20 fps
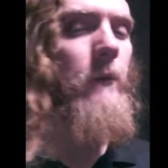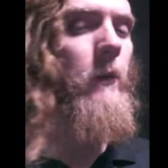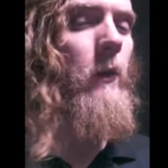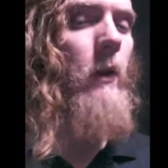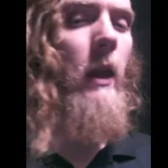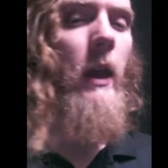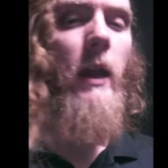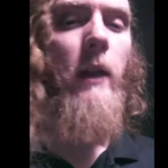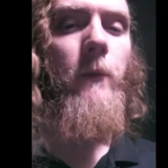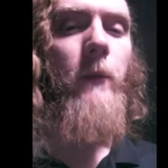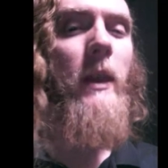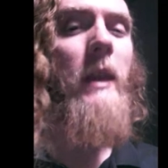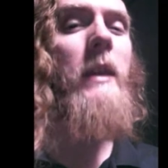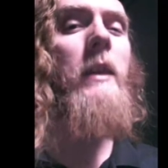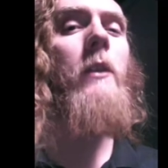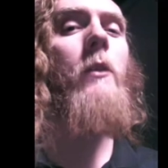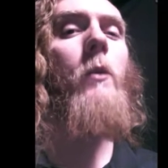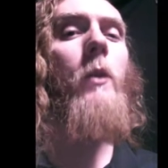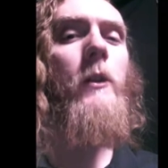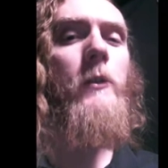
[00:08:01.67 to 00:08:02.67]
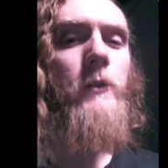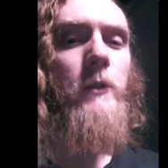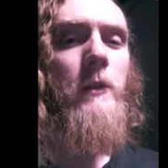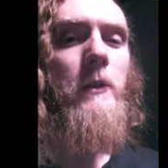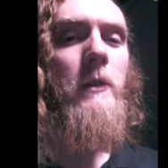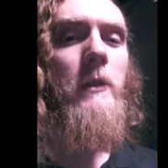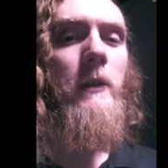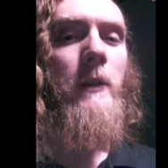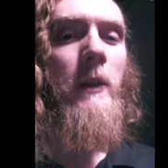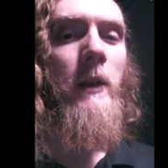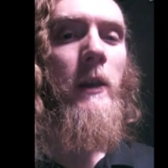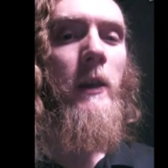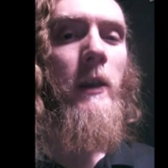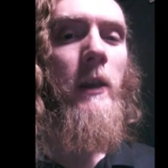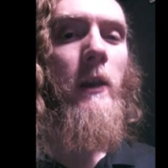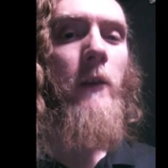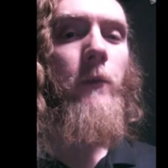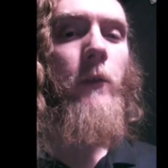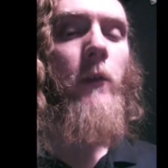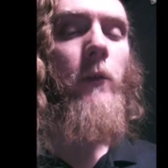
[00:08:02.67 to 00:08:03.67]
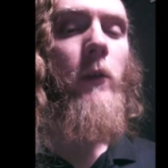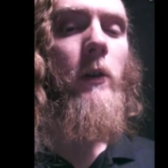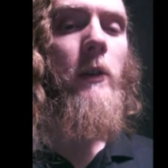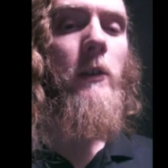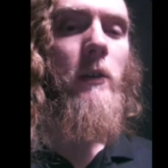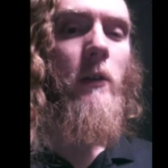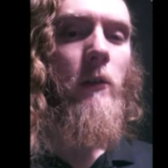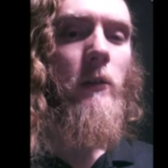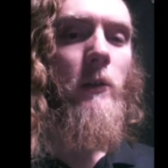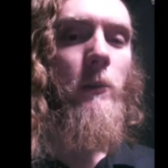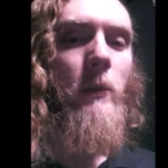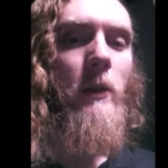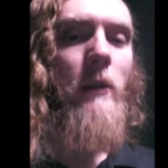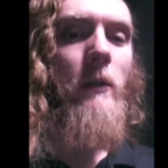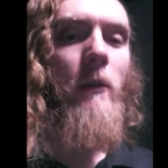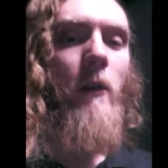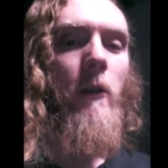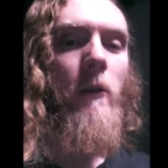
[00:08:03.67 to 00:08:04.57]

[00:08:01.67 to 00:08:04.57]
If you have any questions, feel free to talk to me,